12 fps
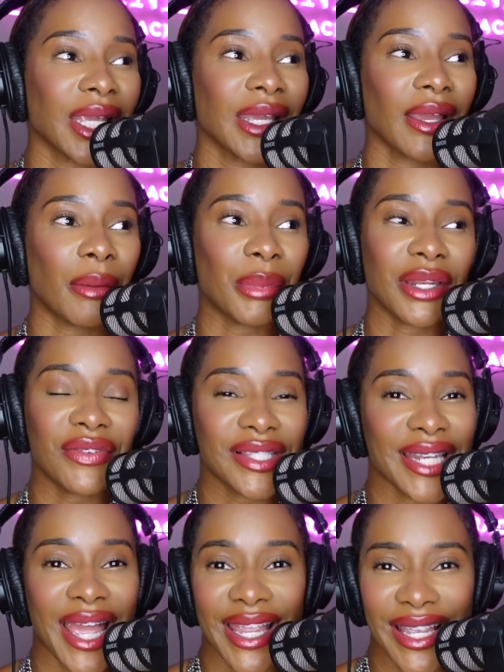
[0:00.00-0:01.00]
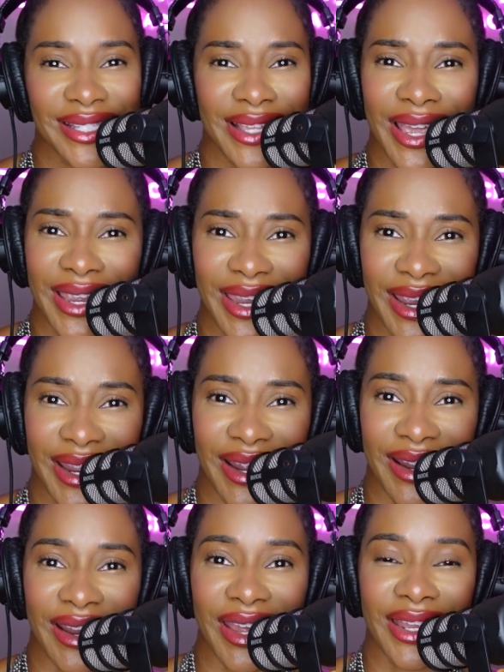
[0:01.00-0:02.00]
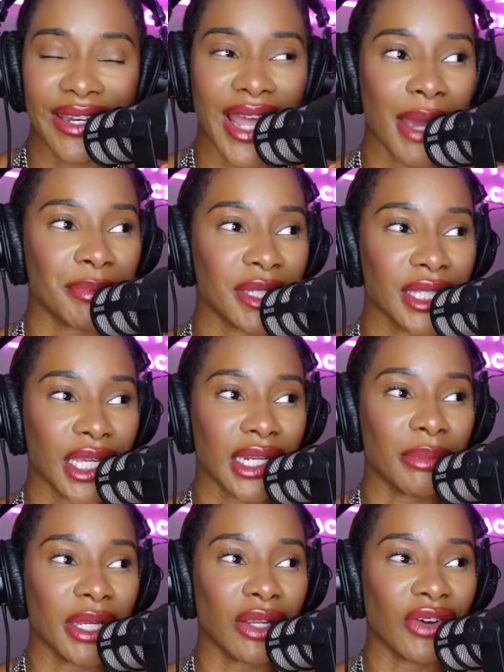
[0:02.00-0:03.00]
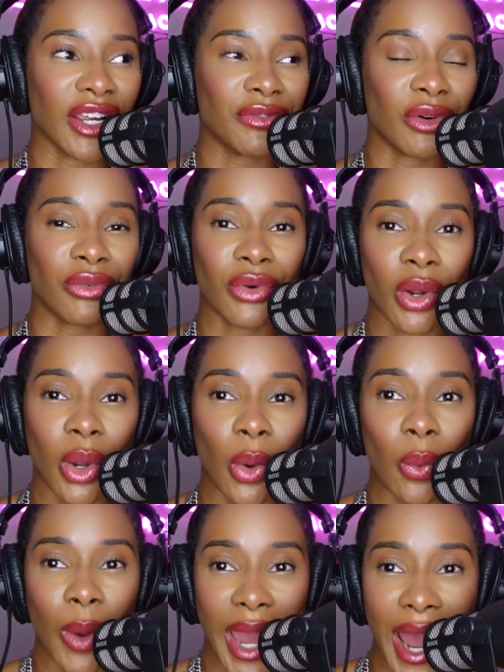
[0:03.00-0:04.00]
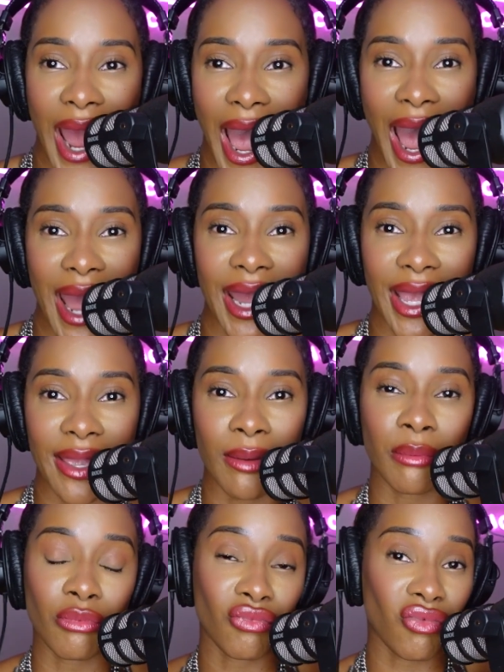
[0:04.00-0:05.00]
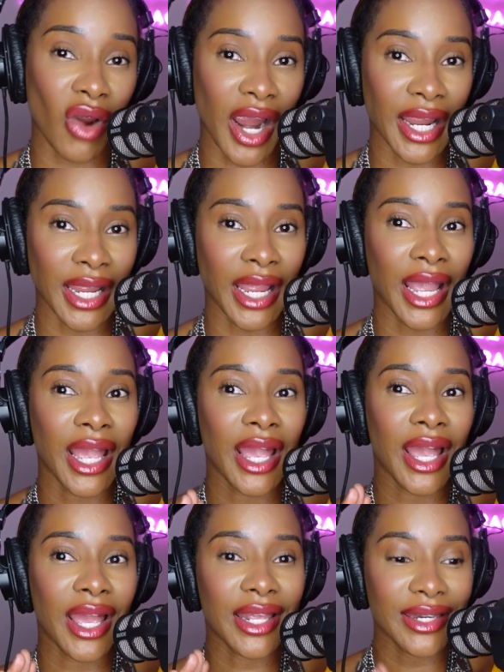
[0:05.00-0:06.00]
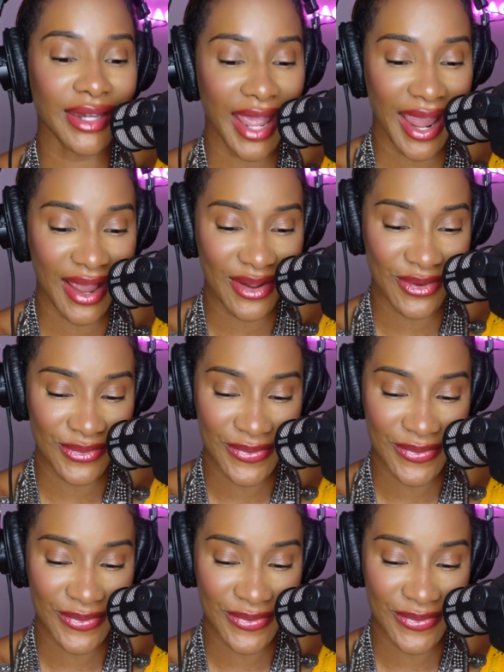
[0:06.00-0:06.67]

But if it's not here, it's not here. And I'm just going to be grateful for where I am right now.